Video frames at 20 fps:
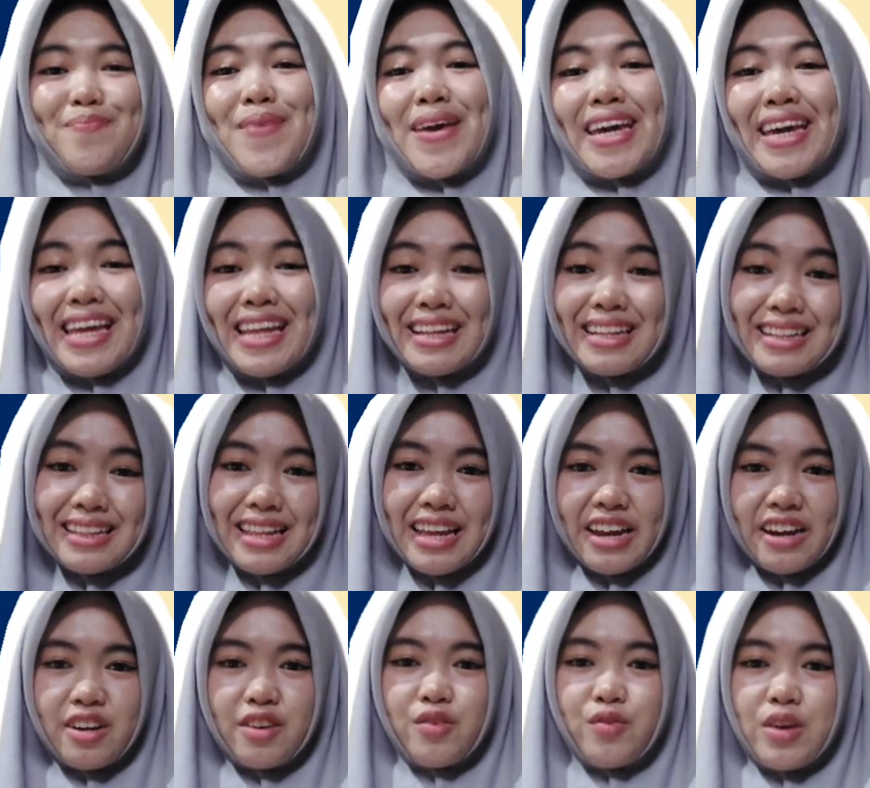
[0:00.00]
make it
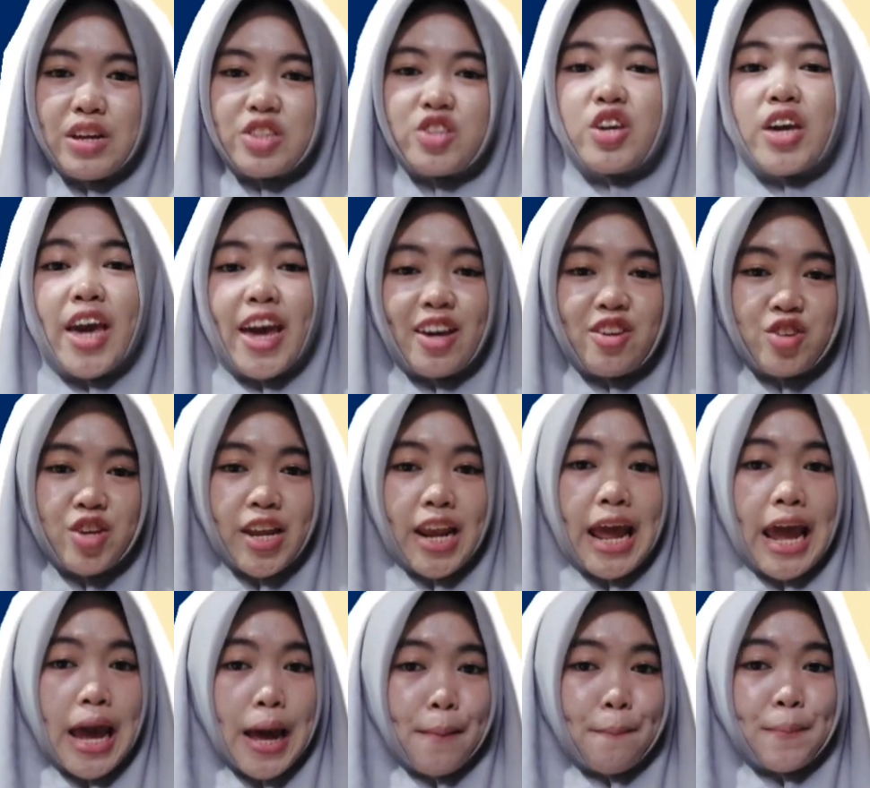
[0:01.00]
clear which action
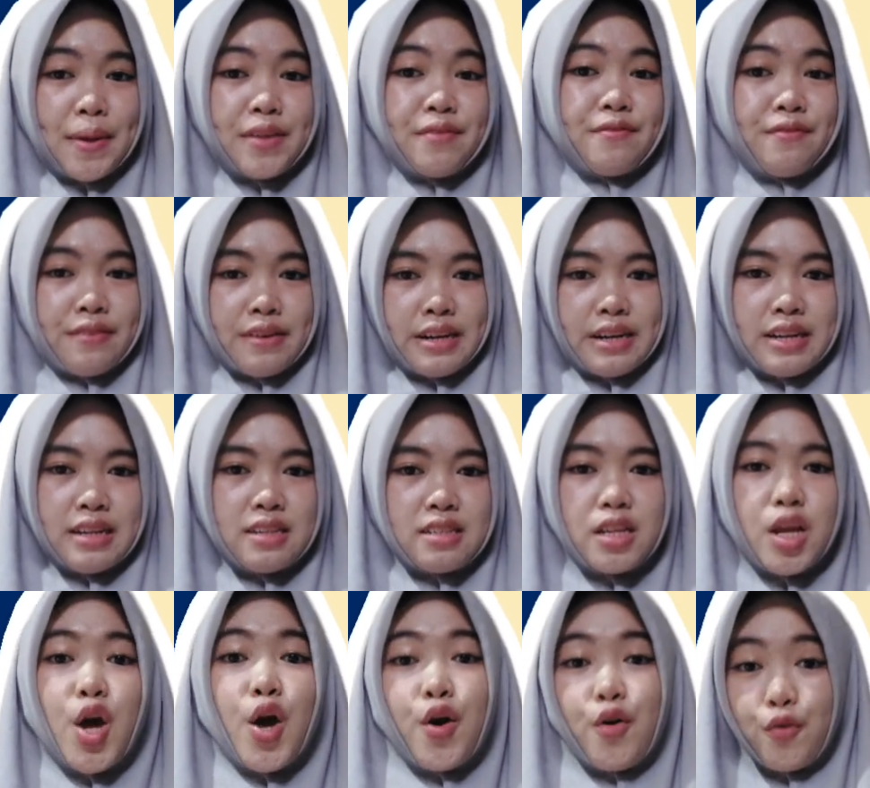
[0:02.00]
happened first,
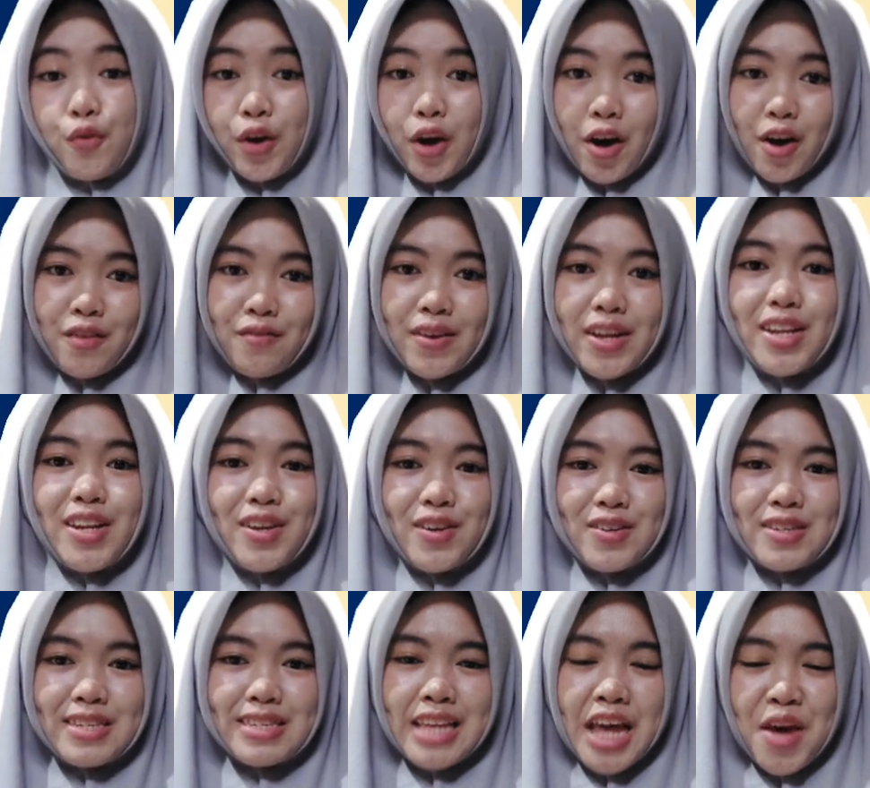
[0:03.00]
we often
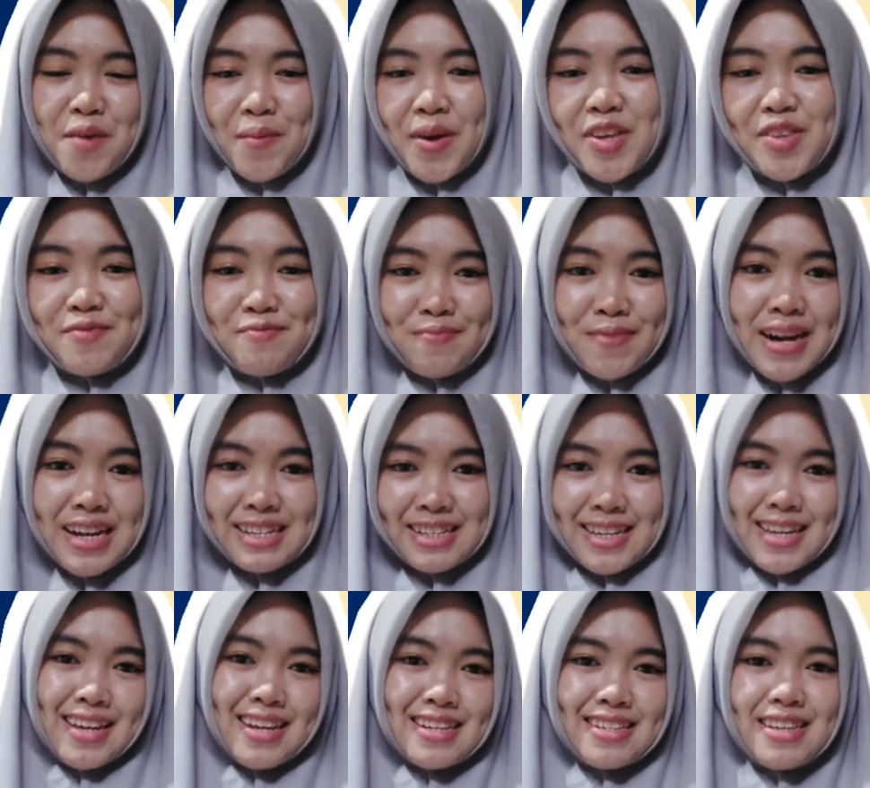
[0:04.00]
use time
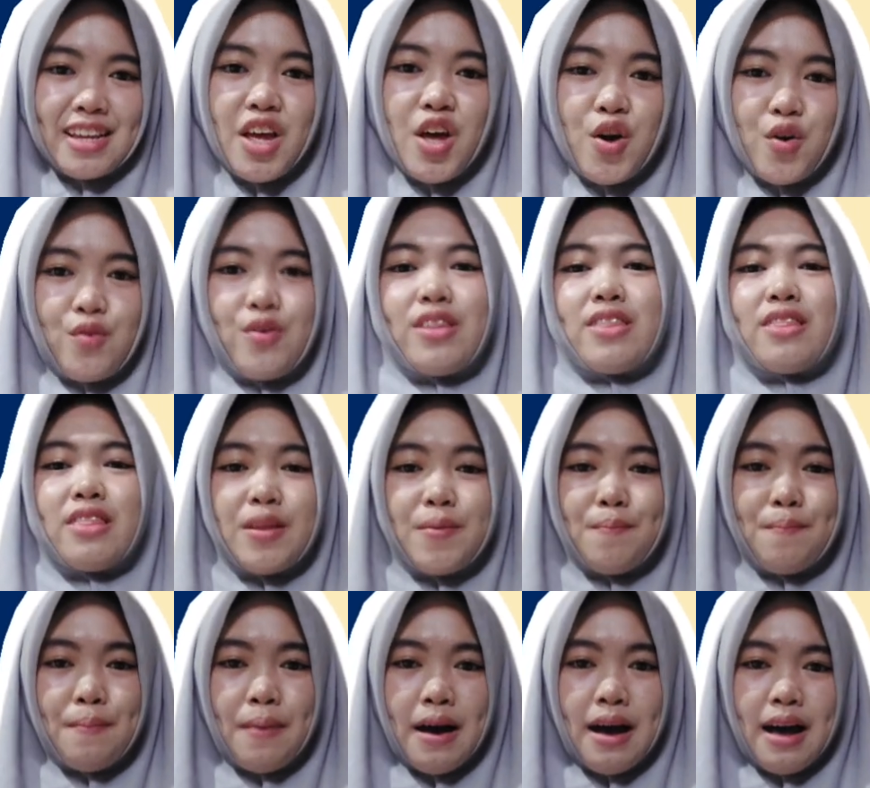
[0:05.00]
expressions with the
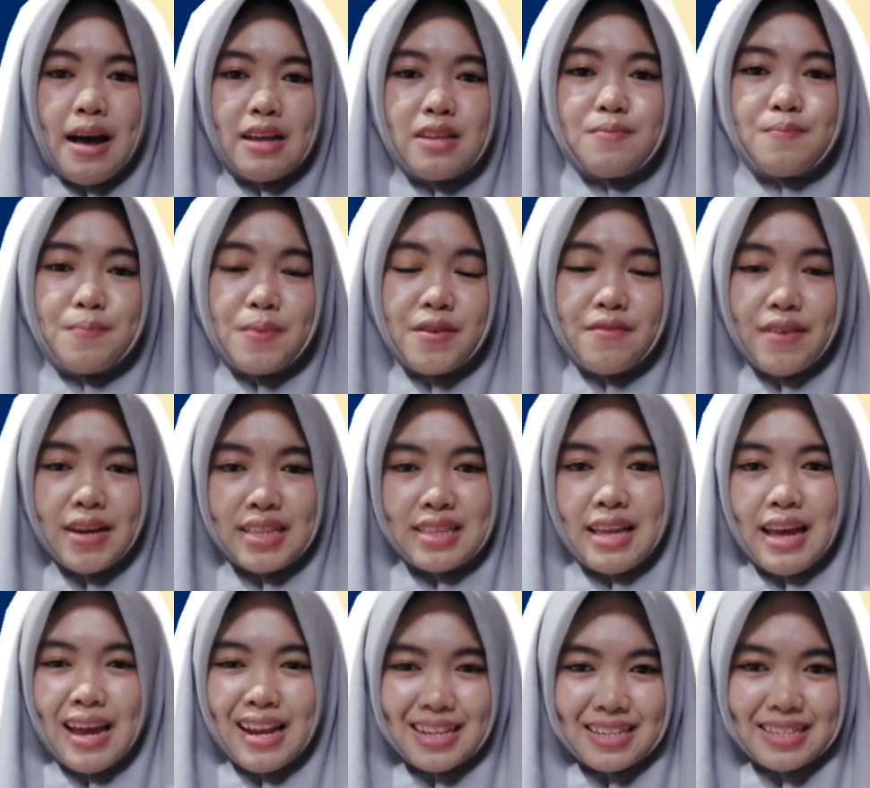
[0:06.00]
past perfect
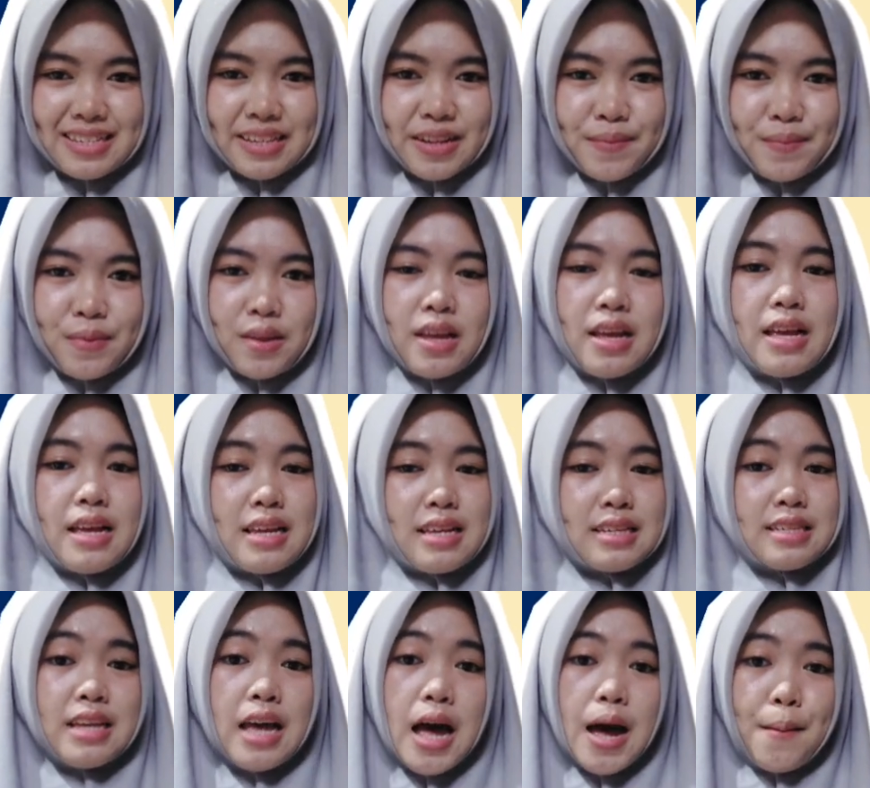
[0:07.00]
tense.
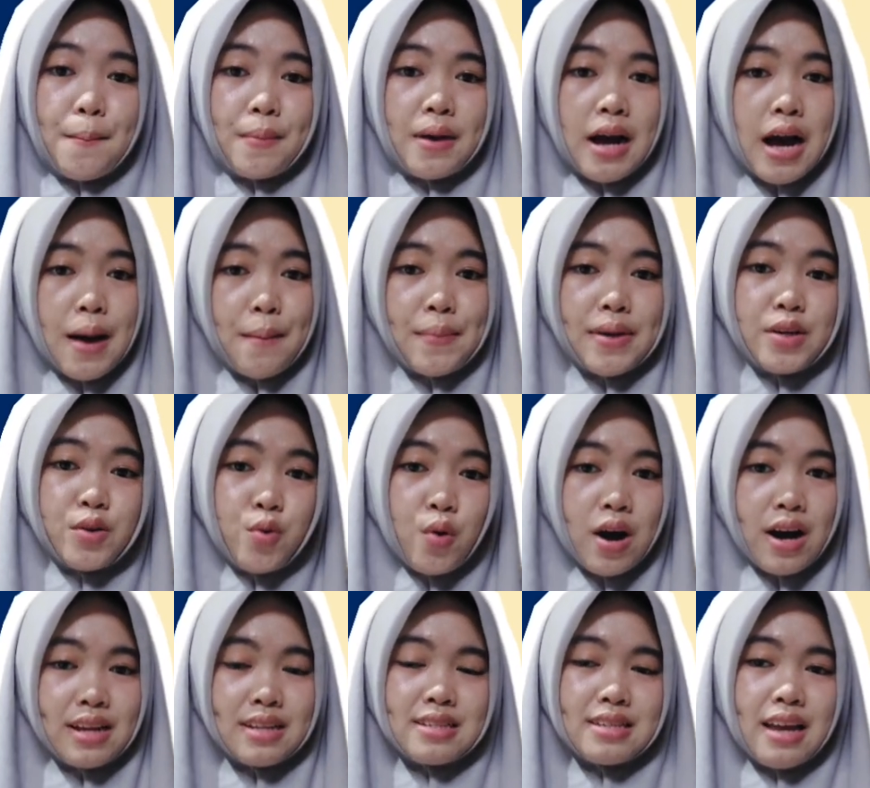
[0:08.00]
Some common
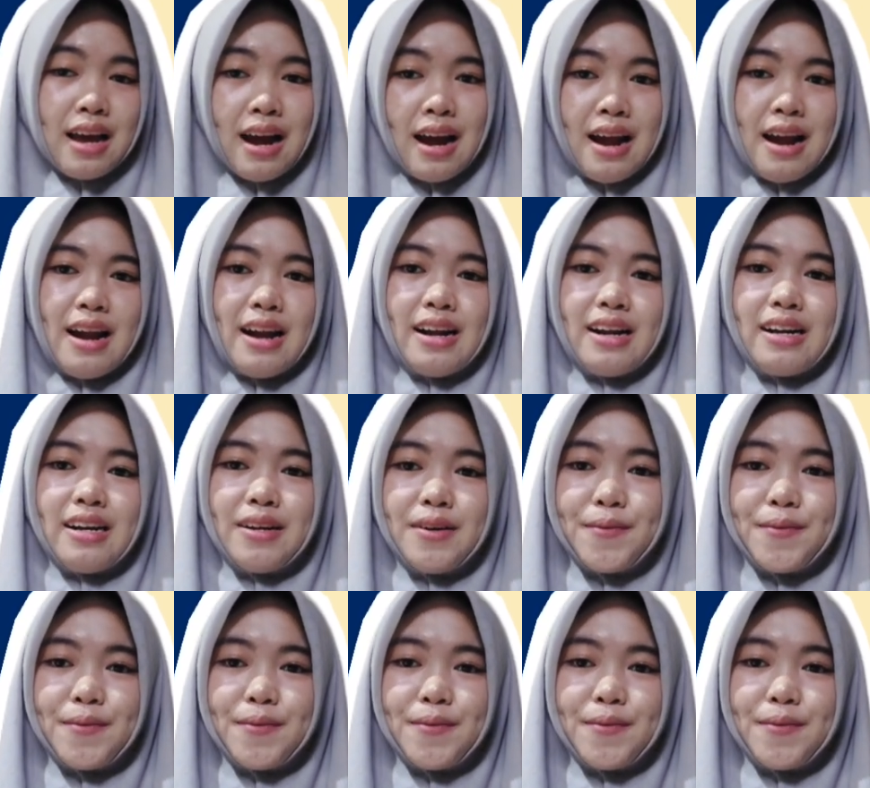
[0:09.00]
ones are